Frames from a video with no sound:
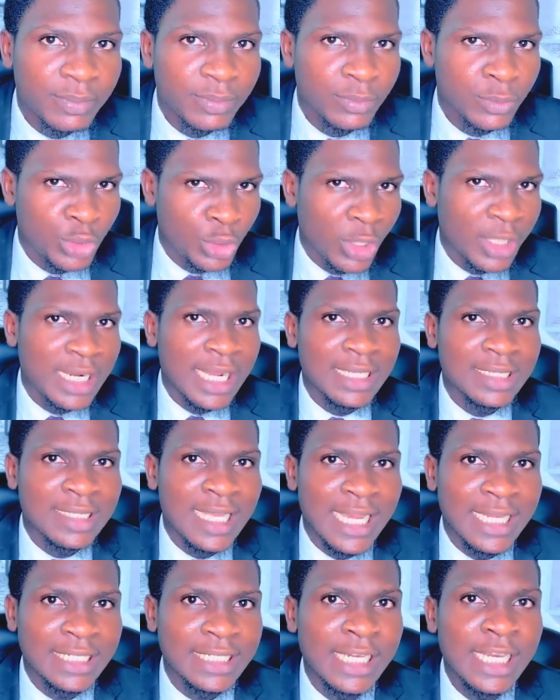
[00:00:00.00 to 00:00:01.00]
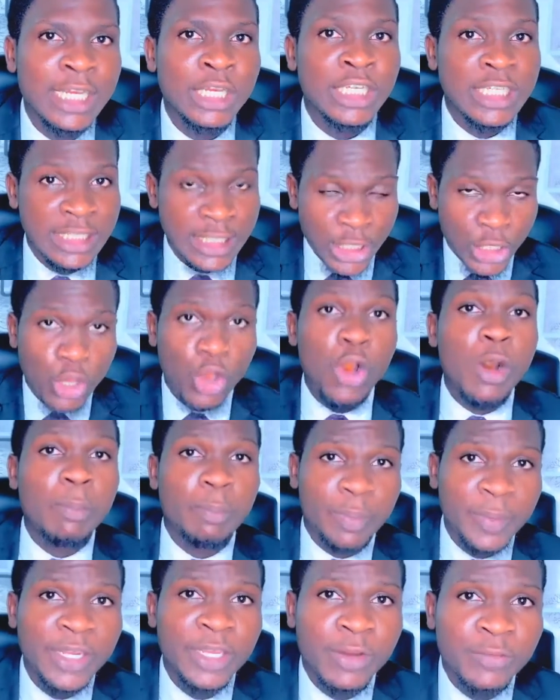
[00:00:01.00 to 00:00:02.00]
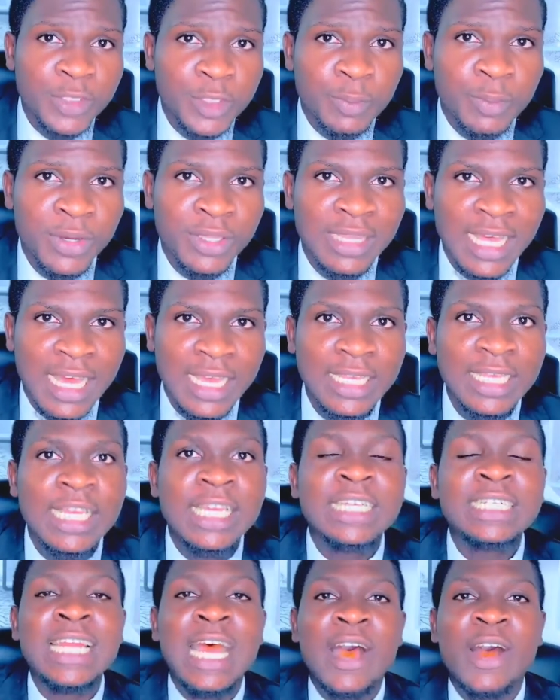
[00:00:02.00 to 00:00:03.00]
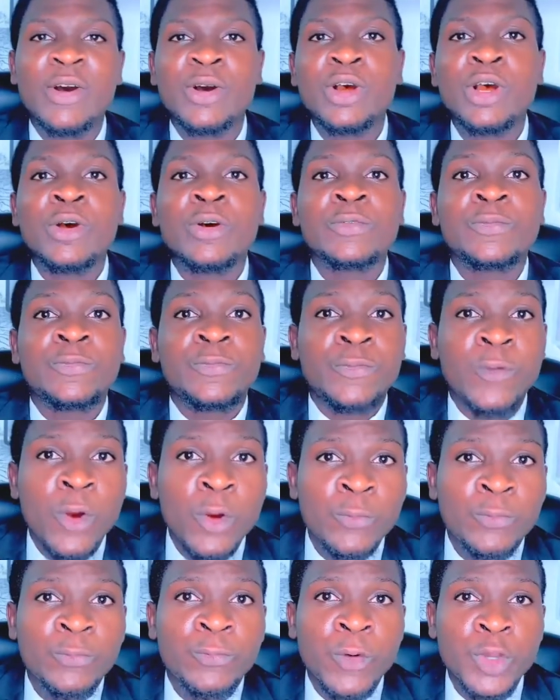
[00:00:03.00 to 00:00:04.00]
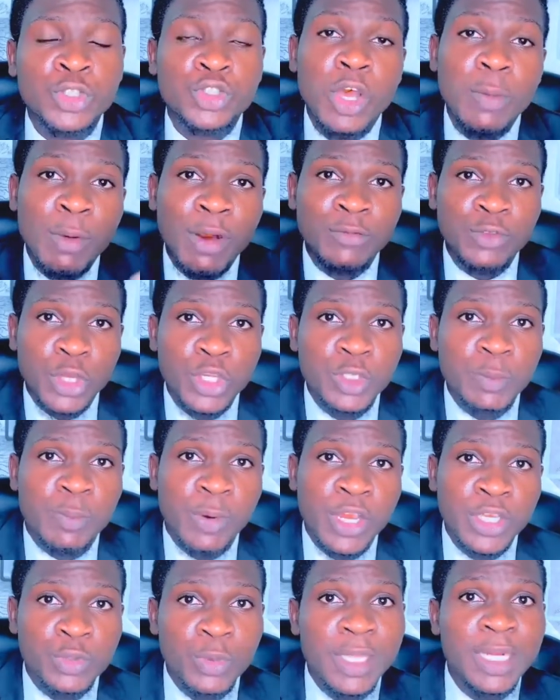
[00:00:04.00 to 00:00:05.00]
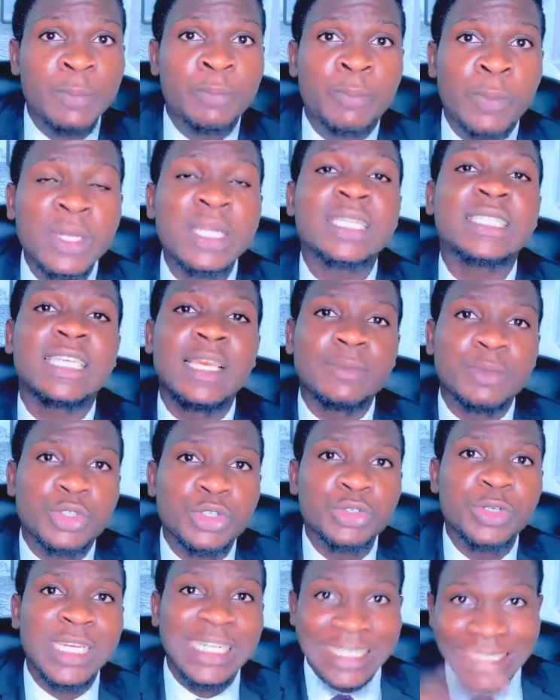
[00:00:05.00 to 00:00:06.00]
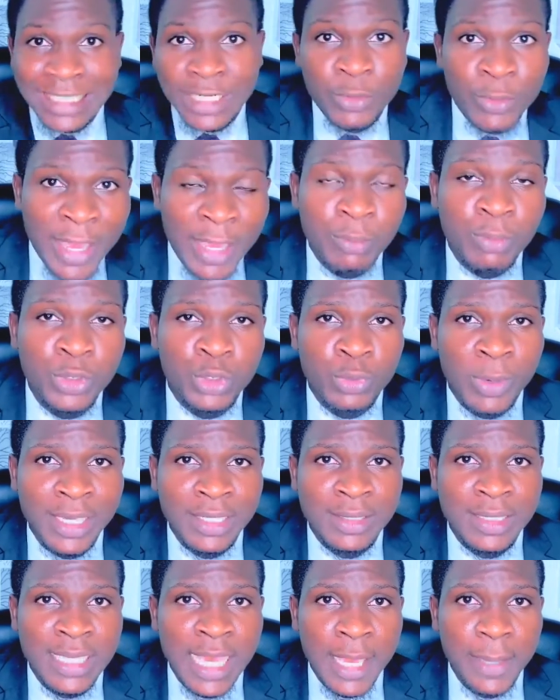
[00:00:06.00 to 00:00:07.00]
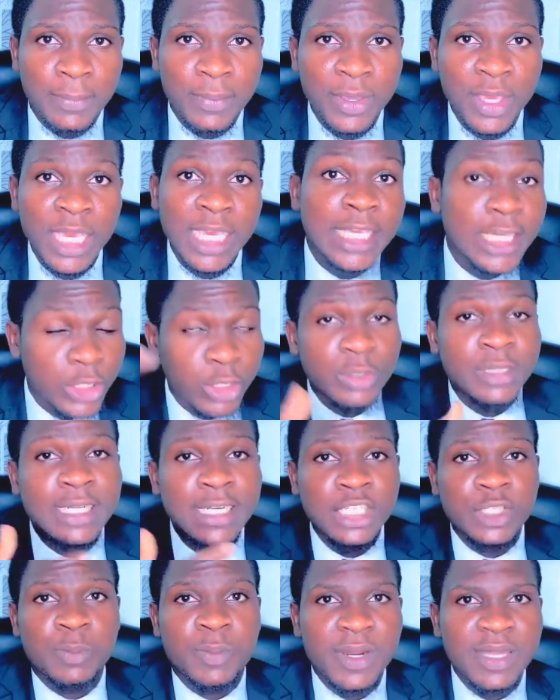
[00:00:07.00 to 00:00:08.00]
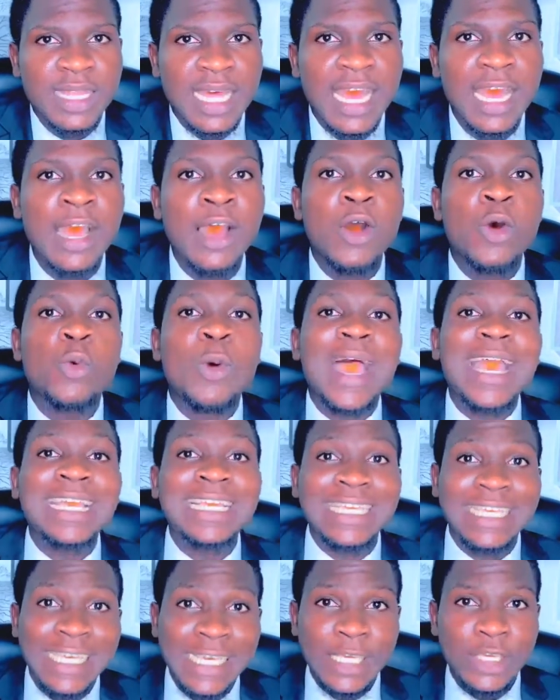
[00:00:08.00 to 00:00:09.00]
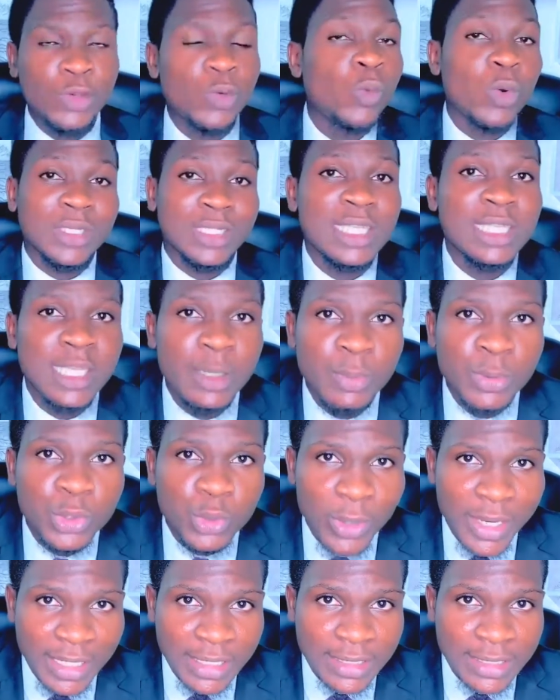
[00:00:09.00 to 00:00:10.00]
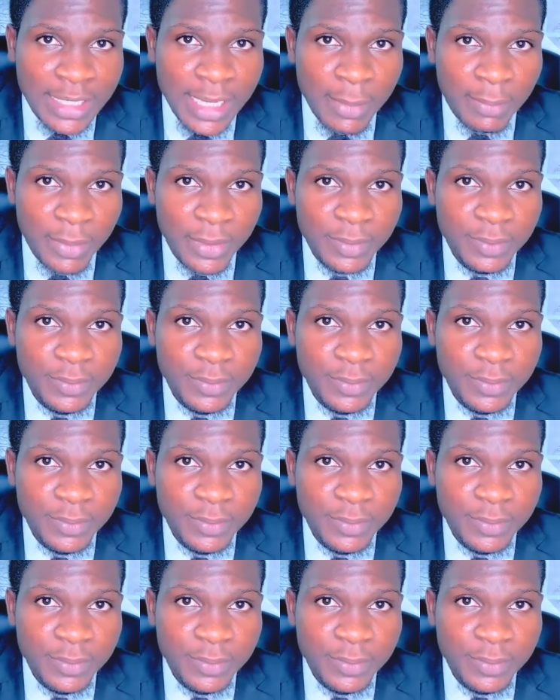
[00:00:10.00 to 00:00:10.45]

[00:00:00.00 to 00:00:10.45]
Do you understand? In the company of his brother. Now, for some of those boys, when the police came to raid, they were able to escape, including his brother, while he wasn't able to escape.